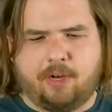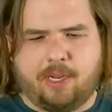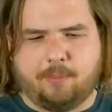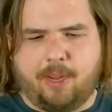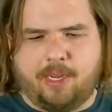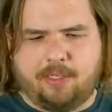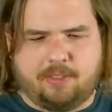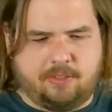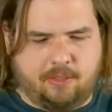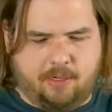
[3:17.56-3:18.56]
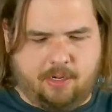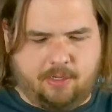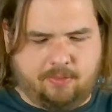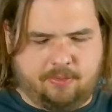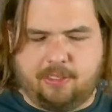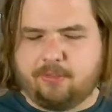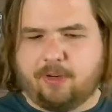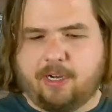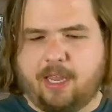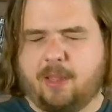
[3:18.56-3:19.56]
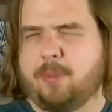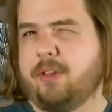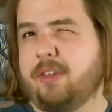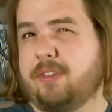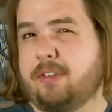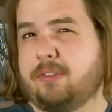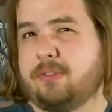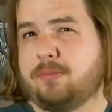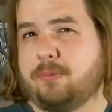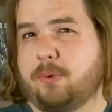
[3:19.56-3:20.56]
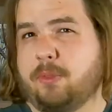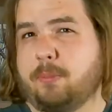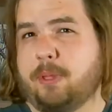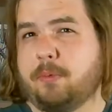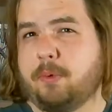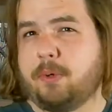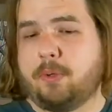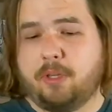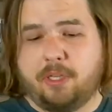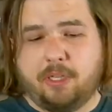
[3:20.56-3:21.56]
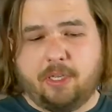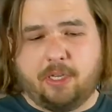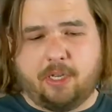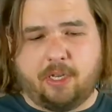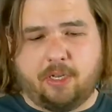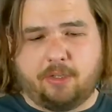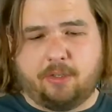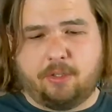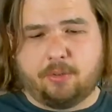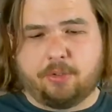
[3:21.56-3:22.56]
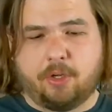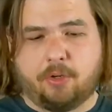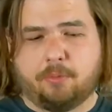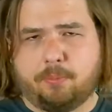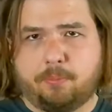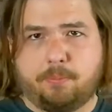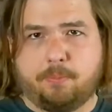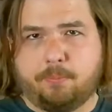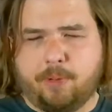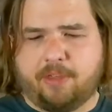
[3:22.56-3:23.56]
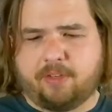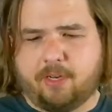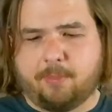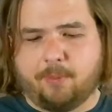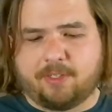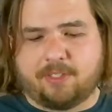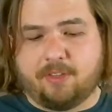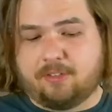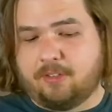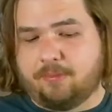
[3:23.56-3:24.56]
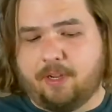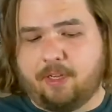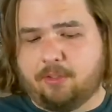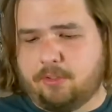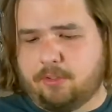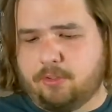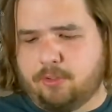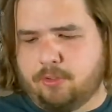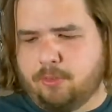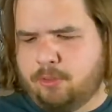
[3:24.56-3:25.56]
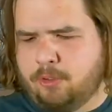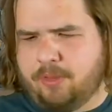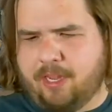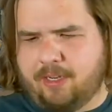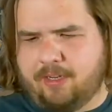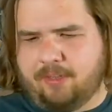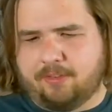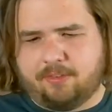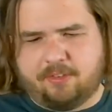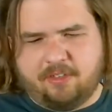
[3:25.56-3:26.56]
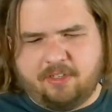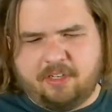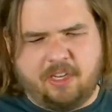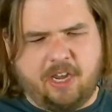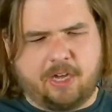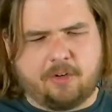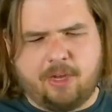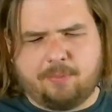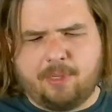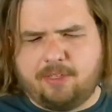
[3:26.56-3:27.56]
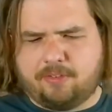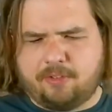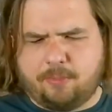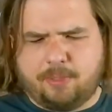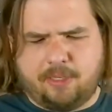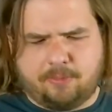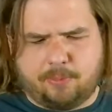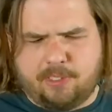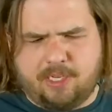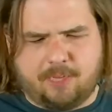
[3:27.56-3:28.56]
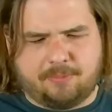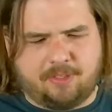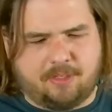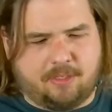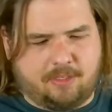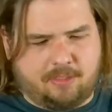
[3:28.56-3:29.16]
I might honestly try and emulate this for the B-roll. You'll know by the time you're watching this if I do that, because I don't have many sealed PS1 games, and